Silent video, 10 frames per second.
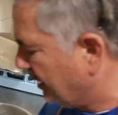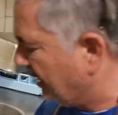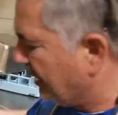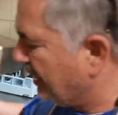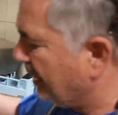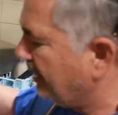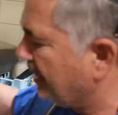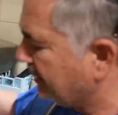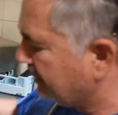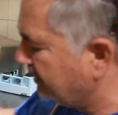And I
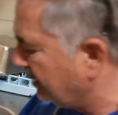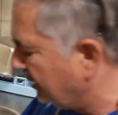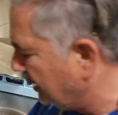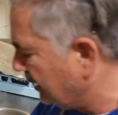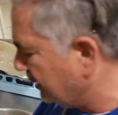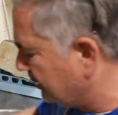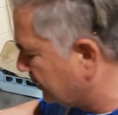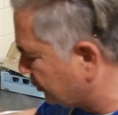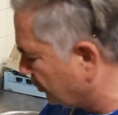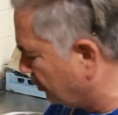like the
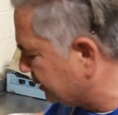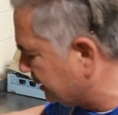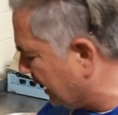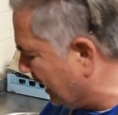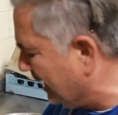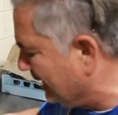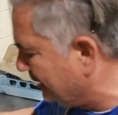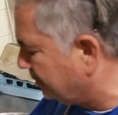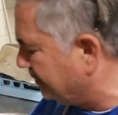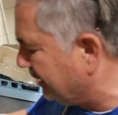sauce a
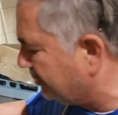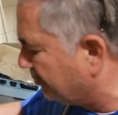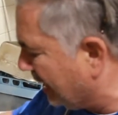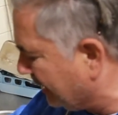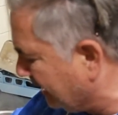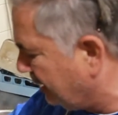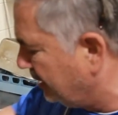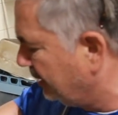little bit runny